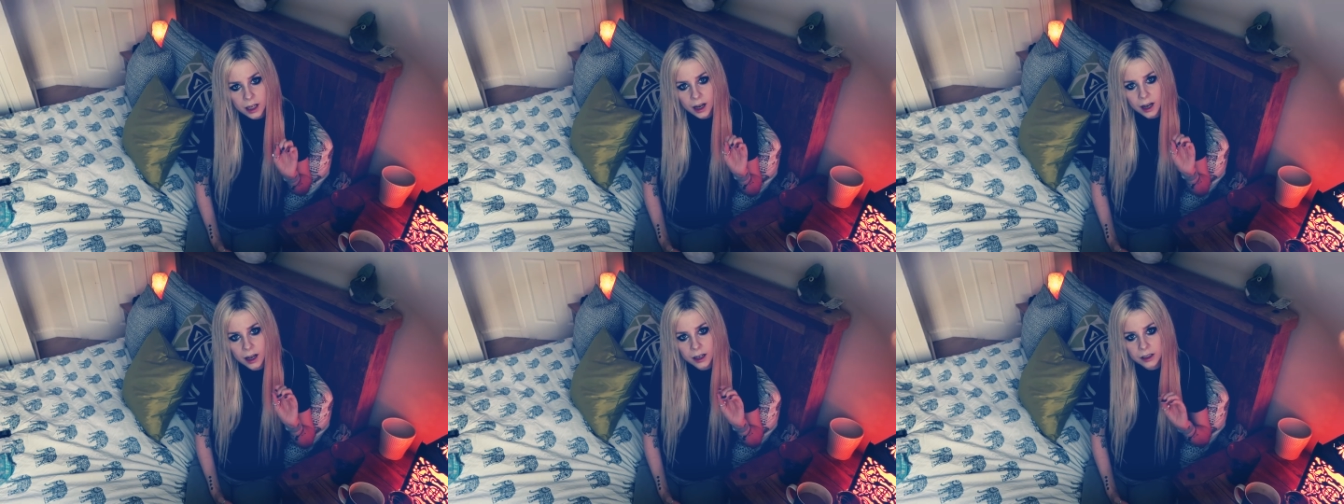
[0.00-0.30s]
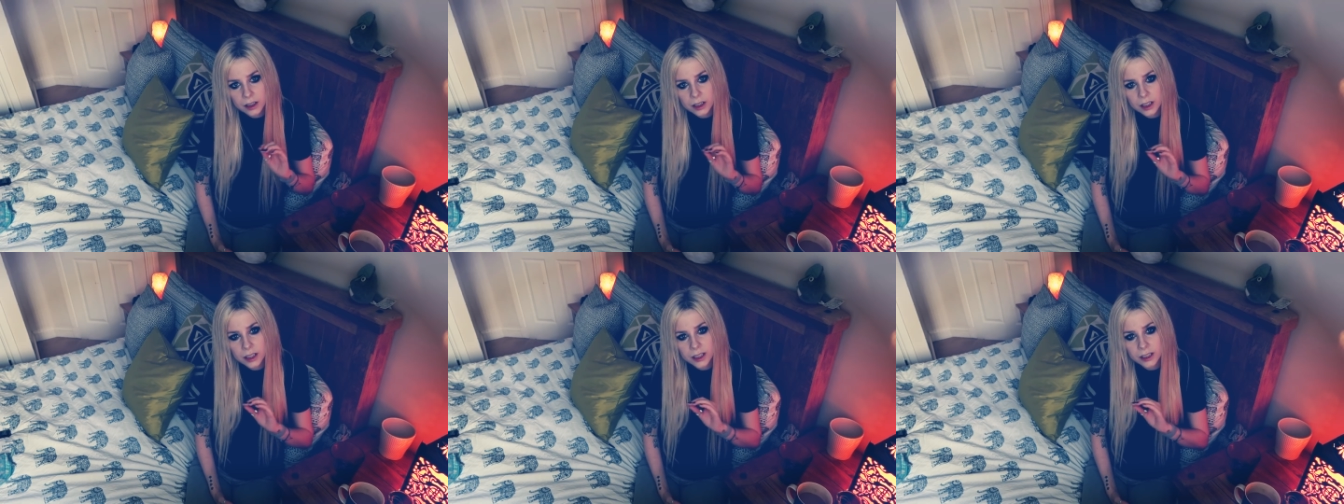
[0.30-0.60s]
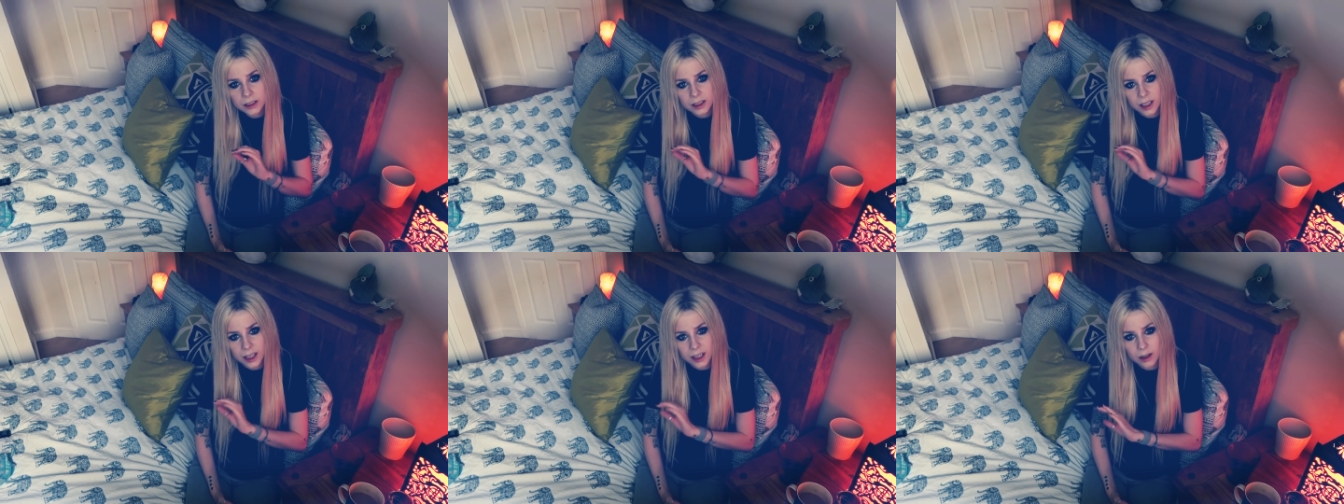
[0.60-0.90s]

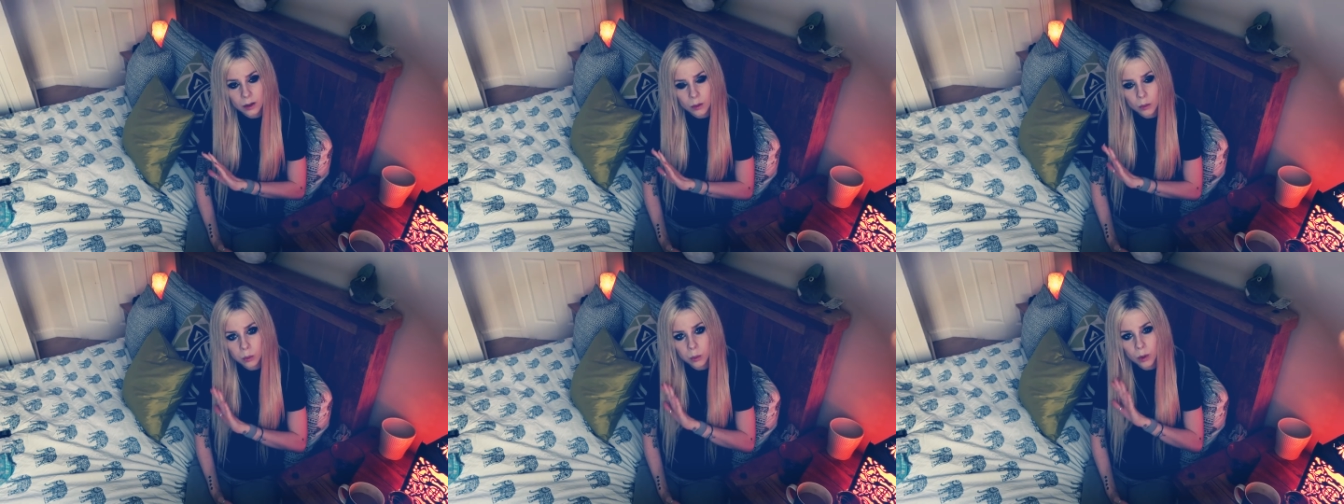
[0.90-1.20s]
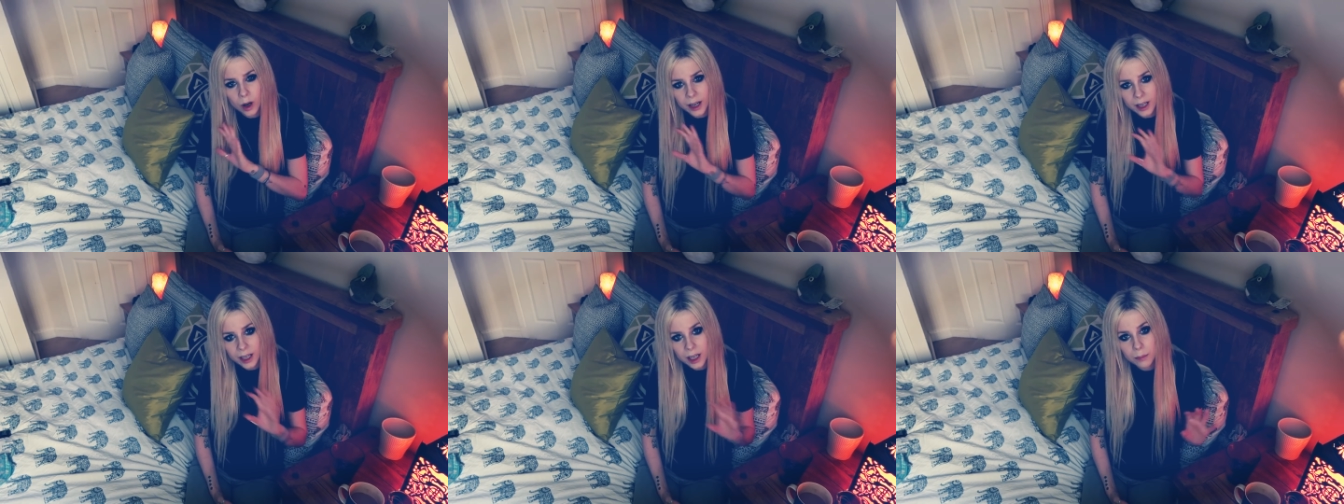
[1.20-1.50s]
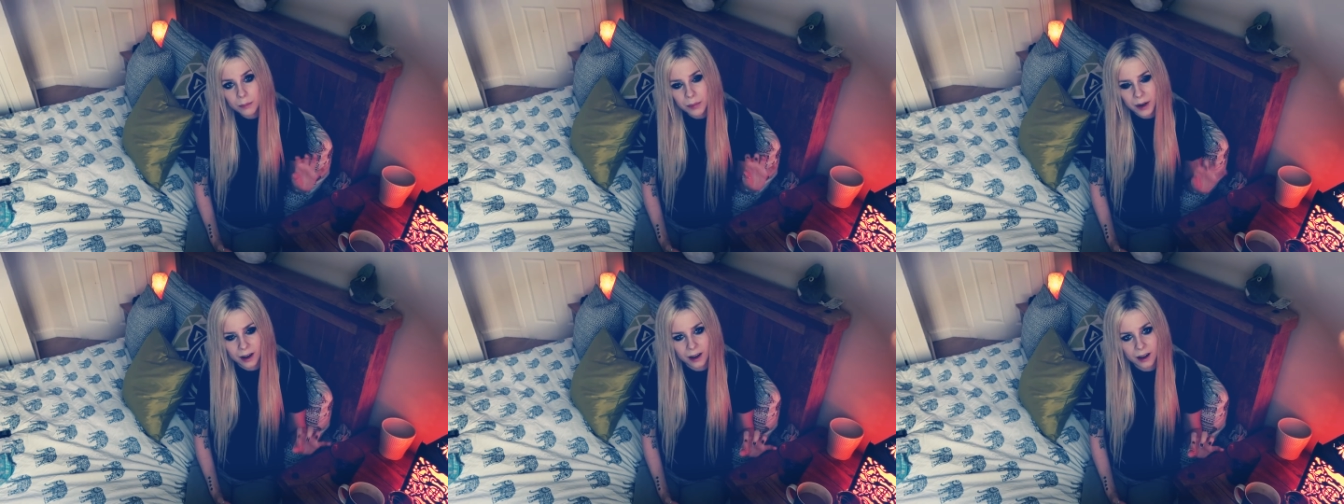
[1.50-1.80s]
actually date
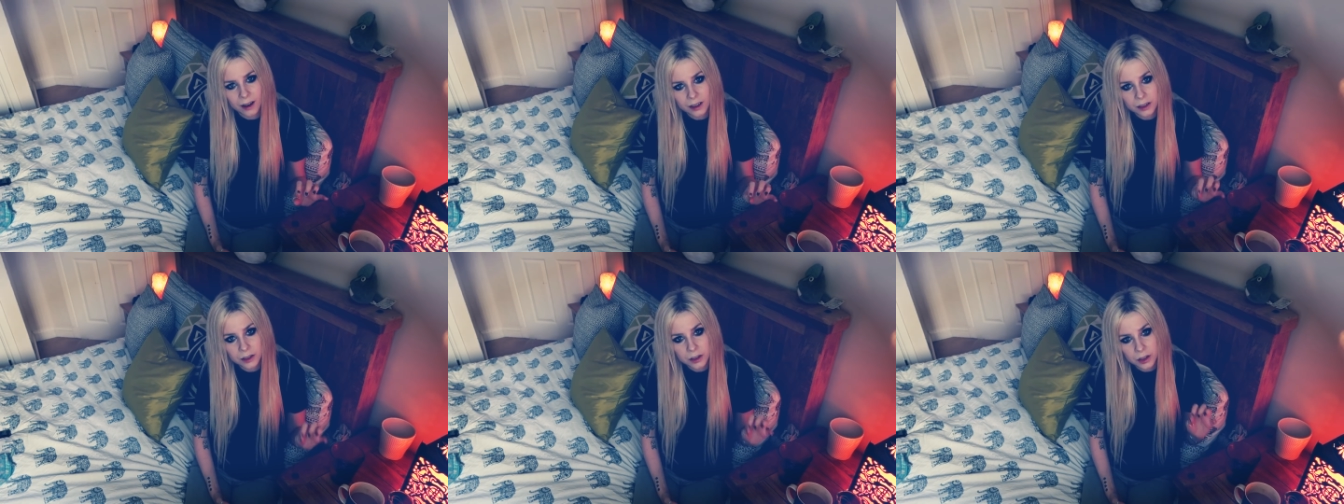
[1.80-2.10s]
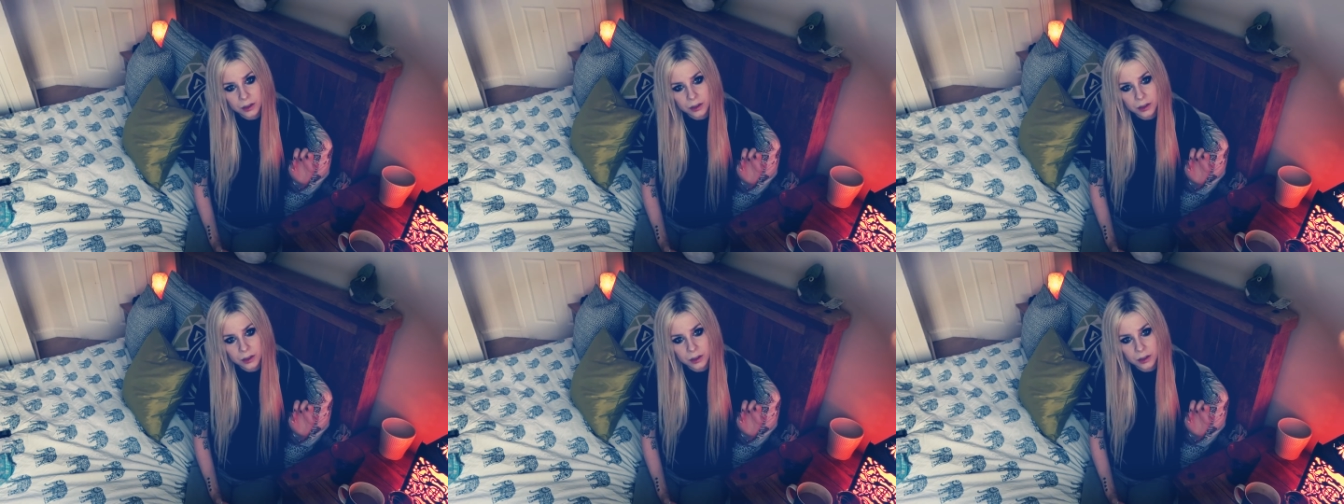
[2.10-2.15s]
way back